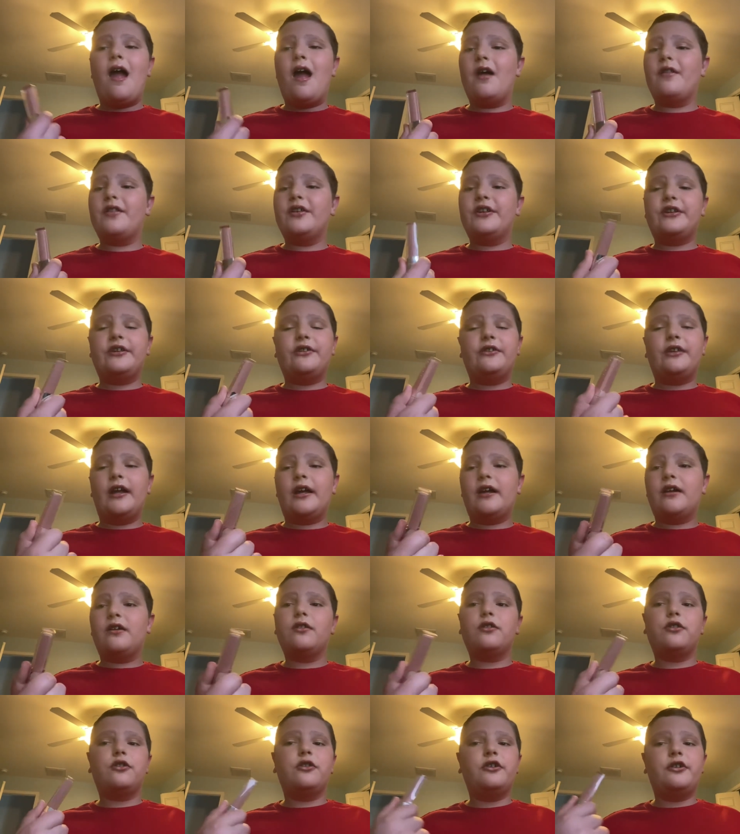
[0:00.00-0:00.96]
This is like
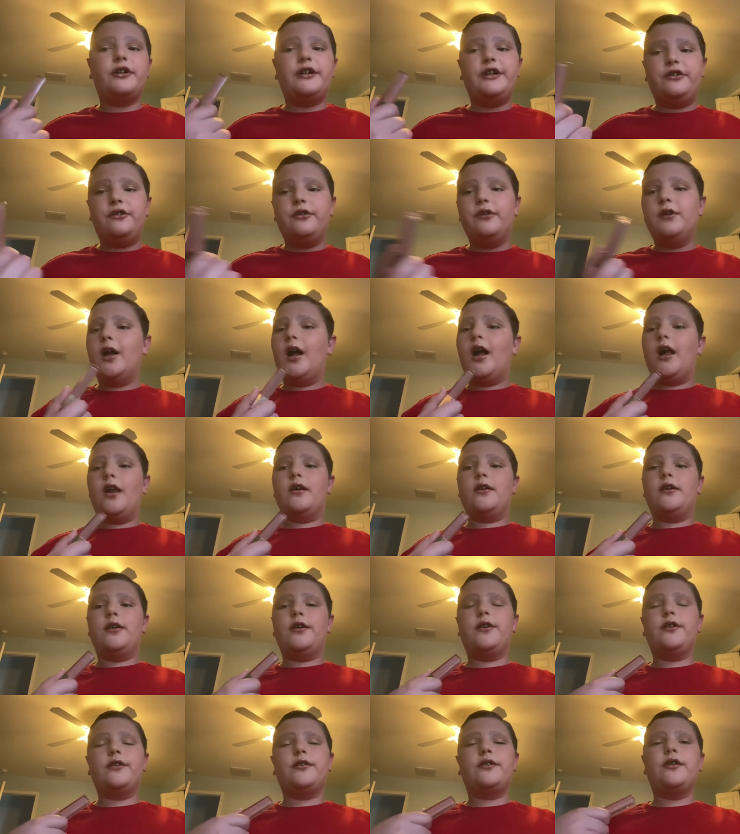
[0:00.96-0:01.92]

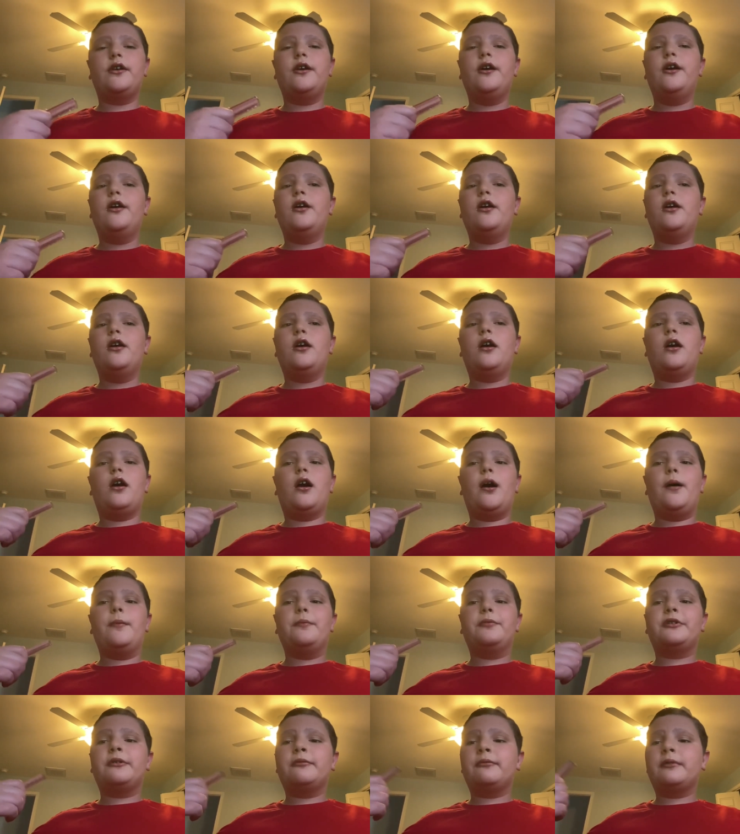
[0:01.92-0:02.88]
$32.
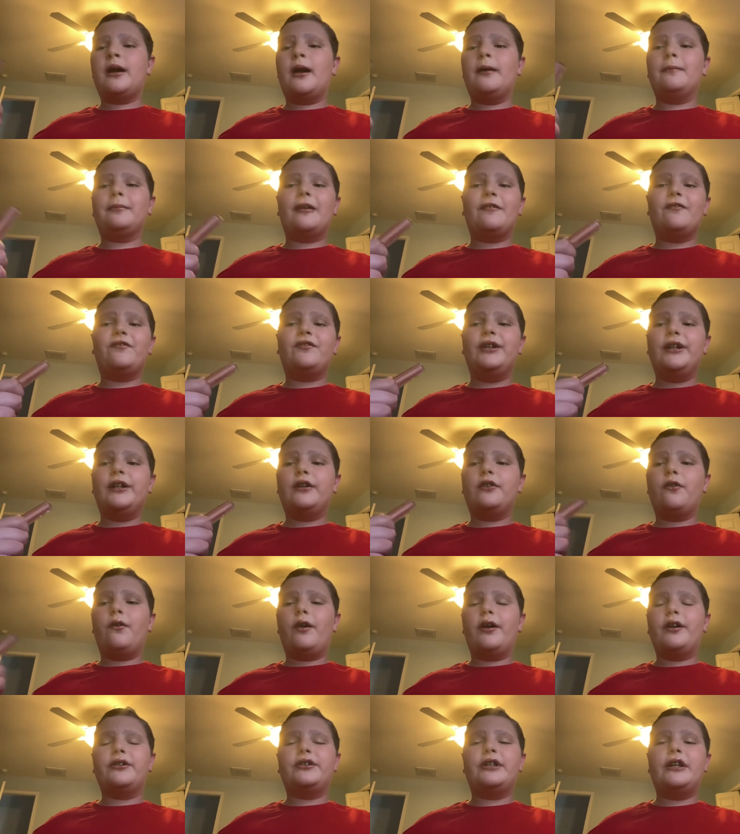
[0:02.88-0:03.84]
Um, sometimes I've seen it go
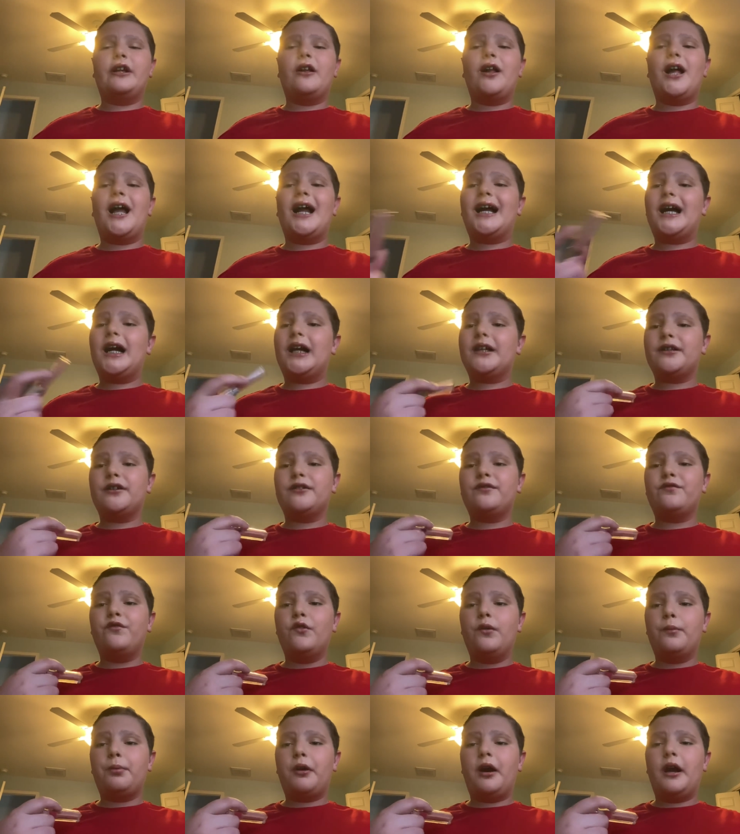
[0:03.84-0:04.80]
on sale. I got this
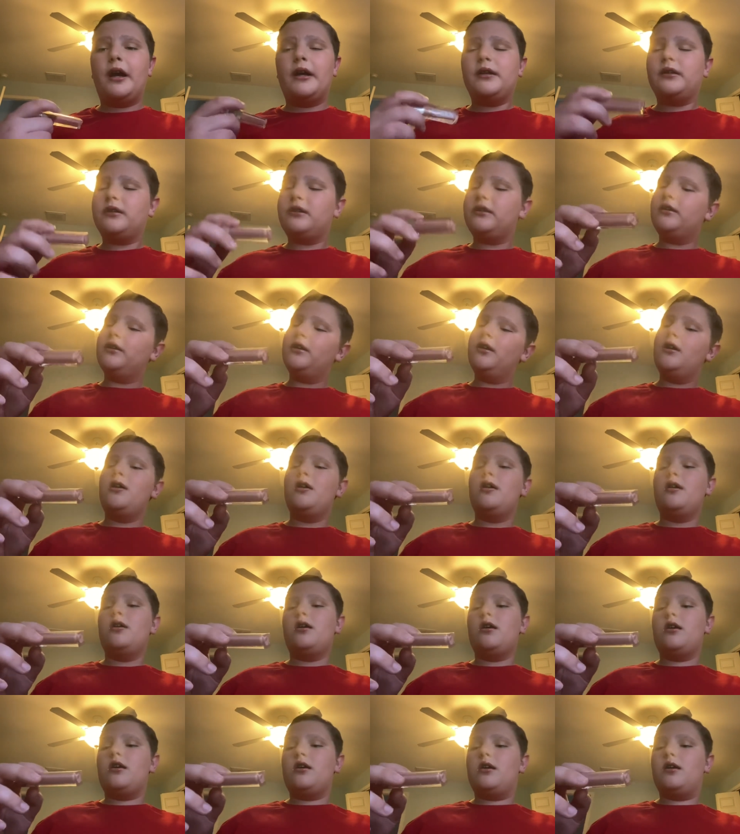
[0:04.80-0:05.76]
full price.
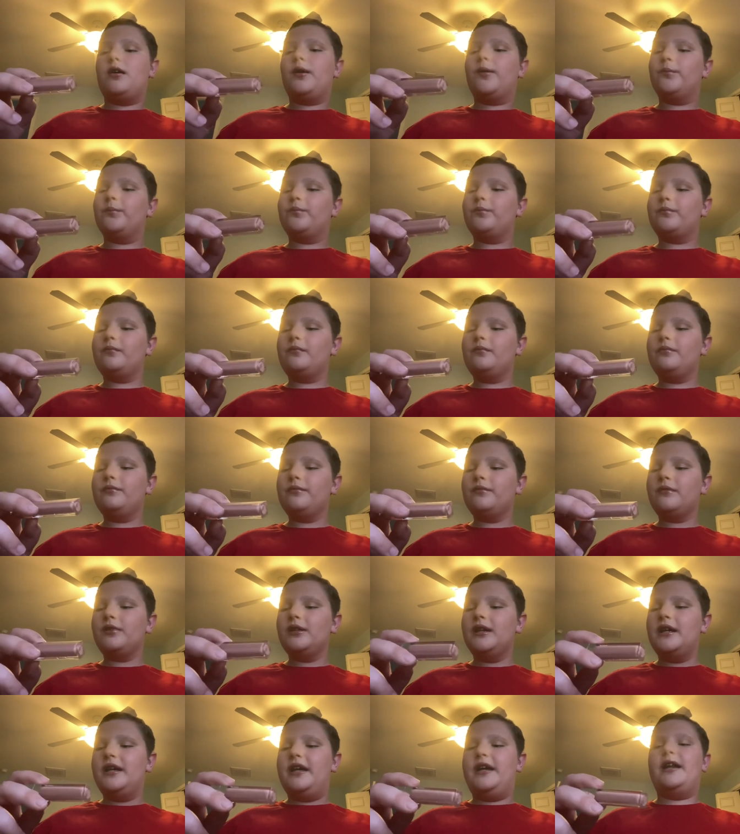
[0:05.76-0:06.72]
Um,
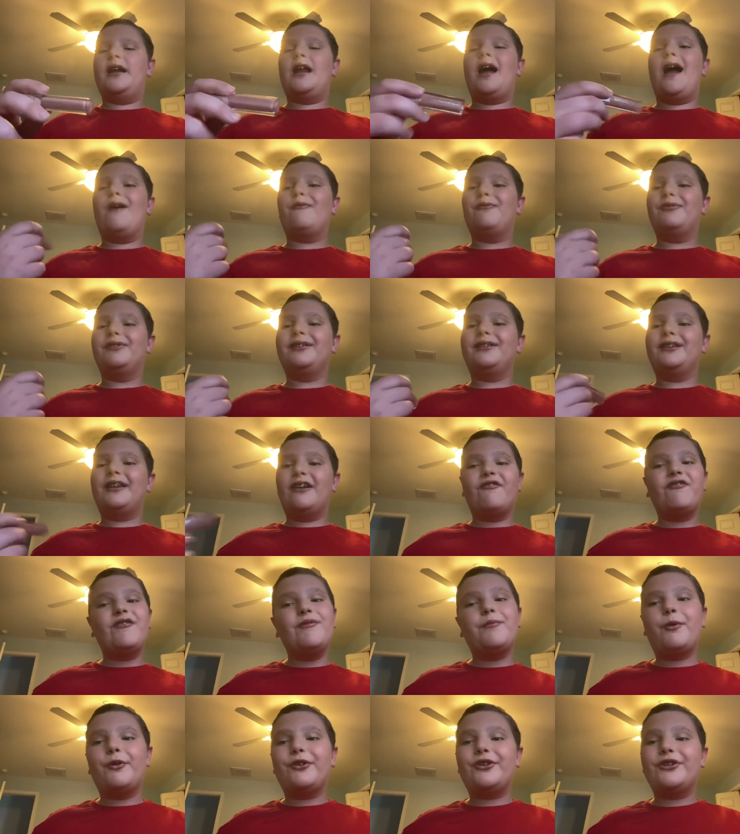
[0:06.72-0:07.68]
and I would
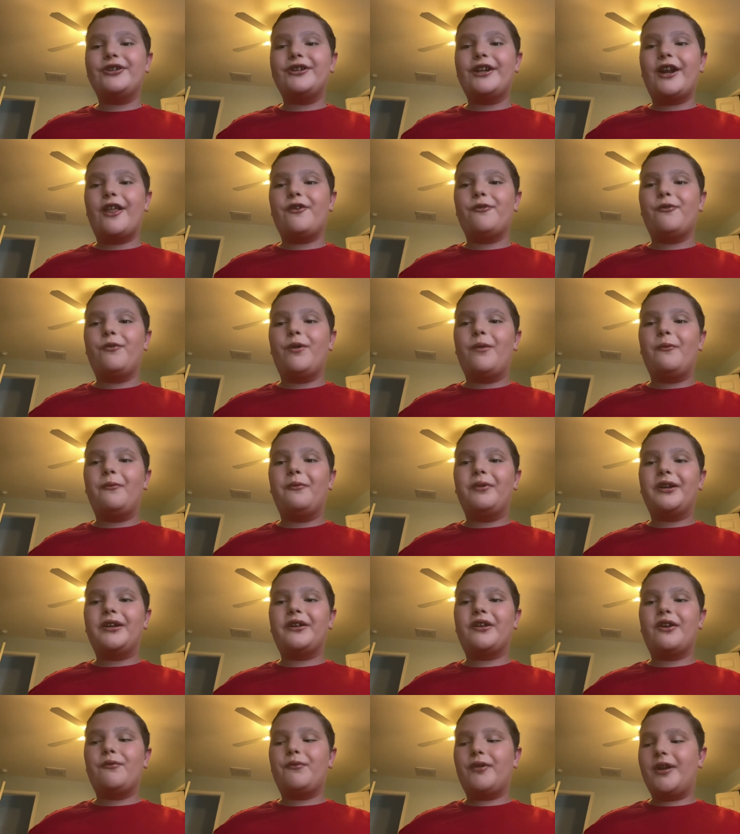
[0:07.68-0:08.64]
definitely purchase another one
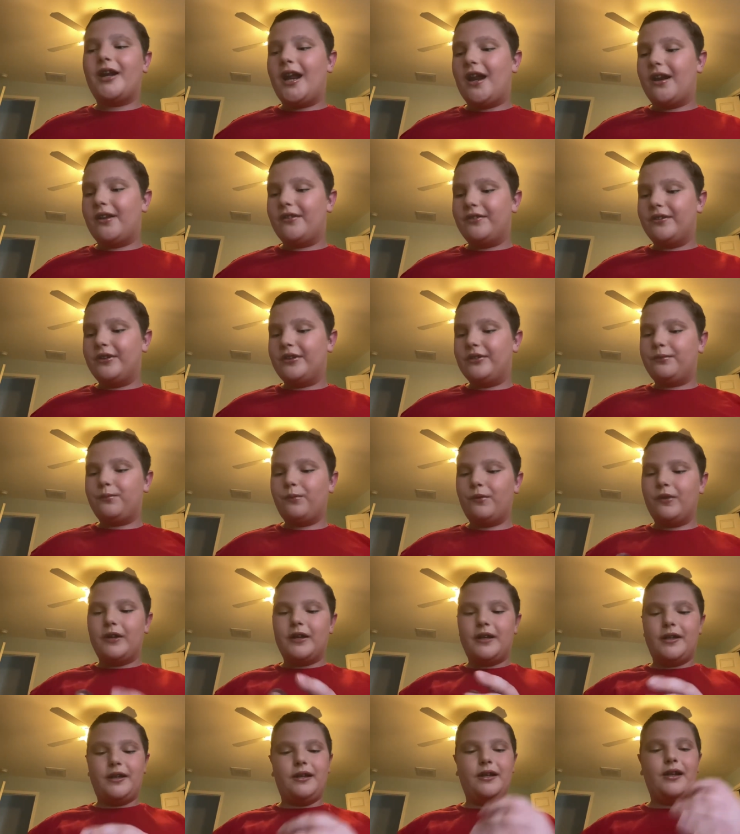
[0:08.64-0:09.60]
once I run out of this
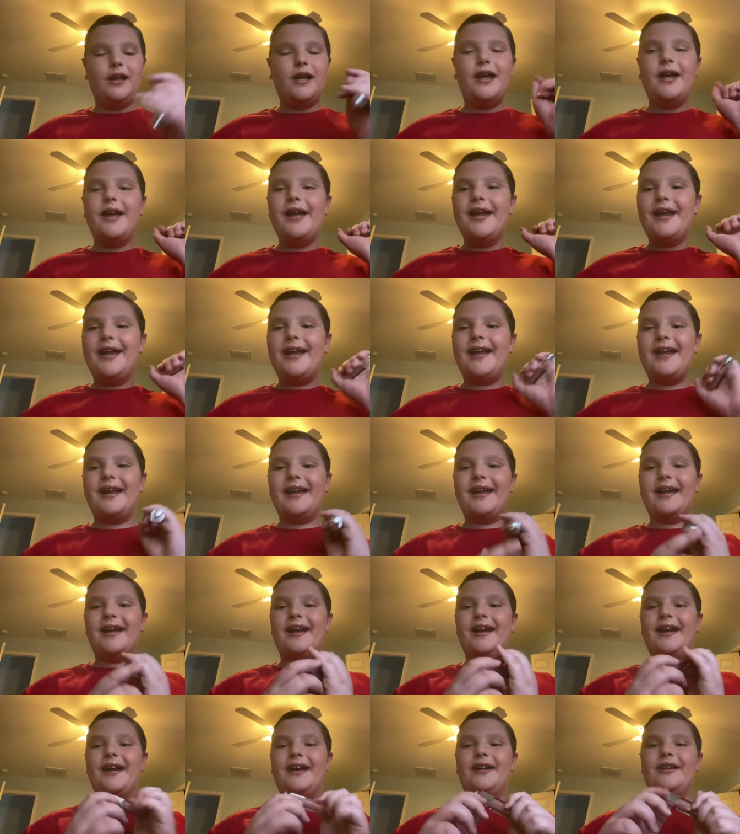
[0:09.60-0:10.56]
one
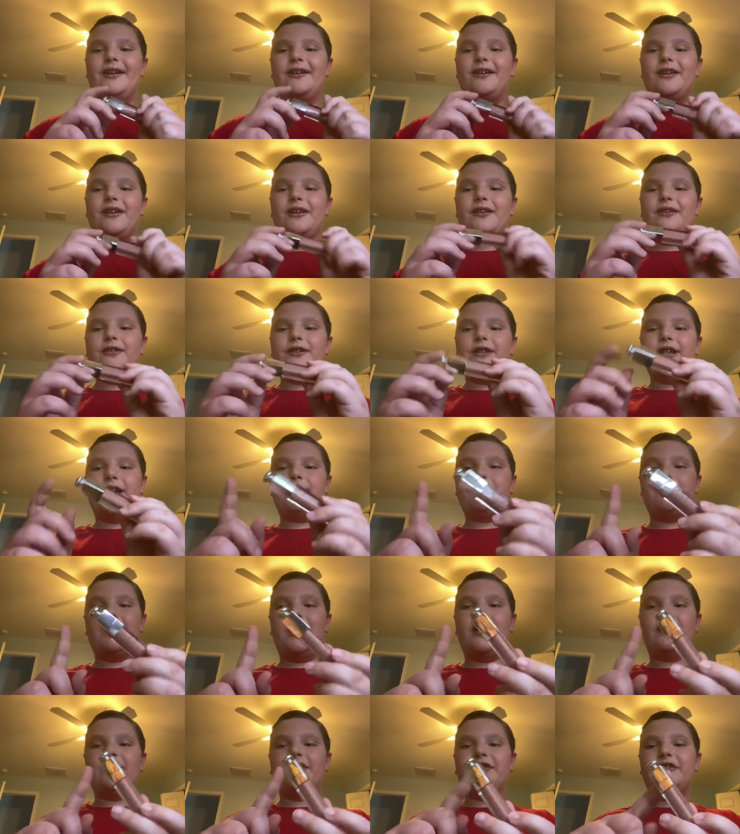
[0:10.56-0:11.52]
and yep
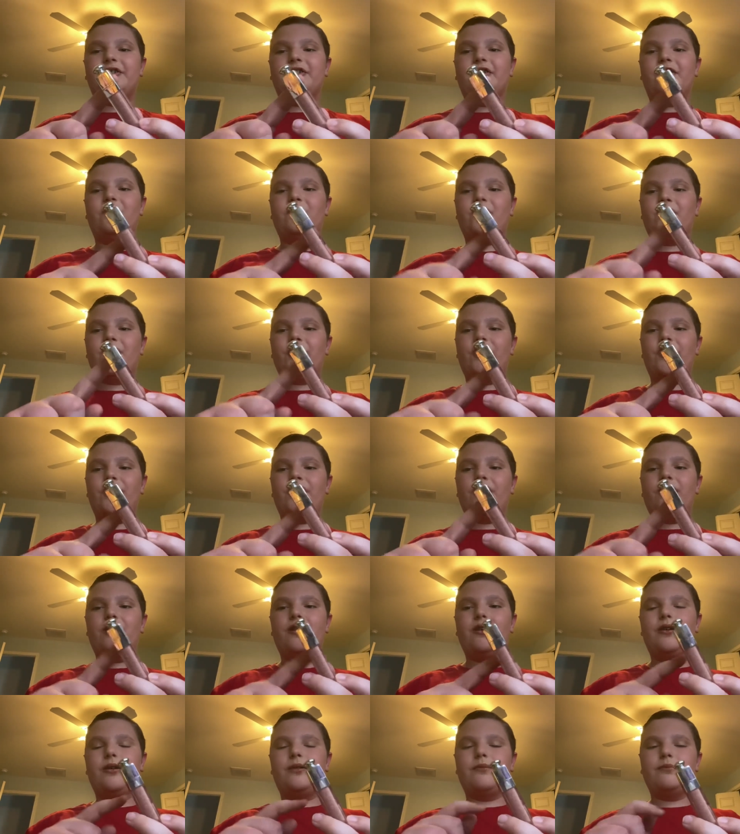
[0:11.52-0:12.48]
has silver
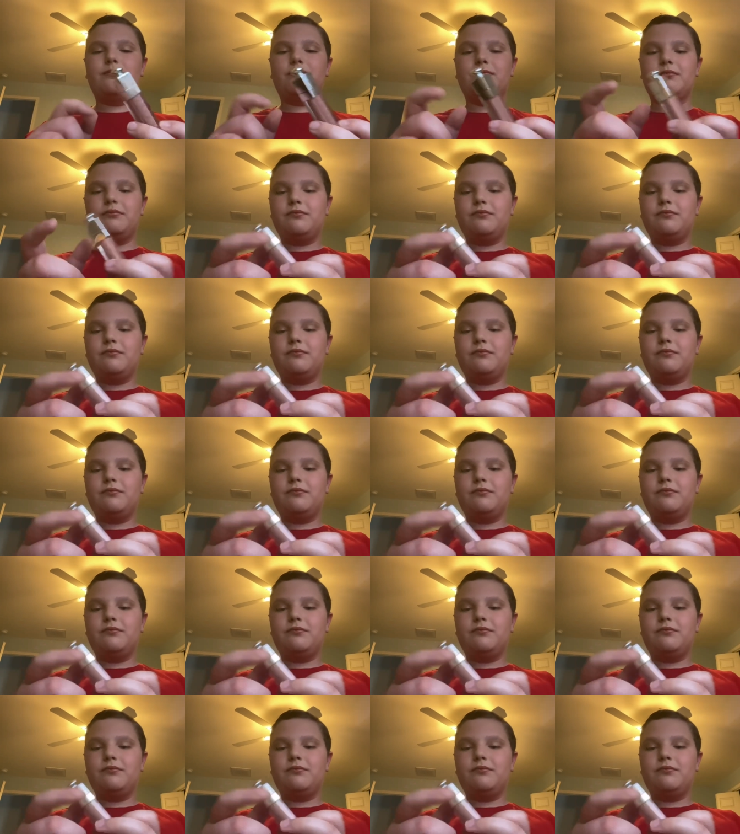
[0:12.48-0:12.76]
um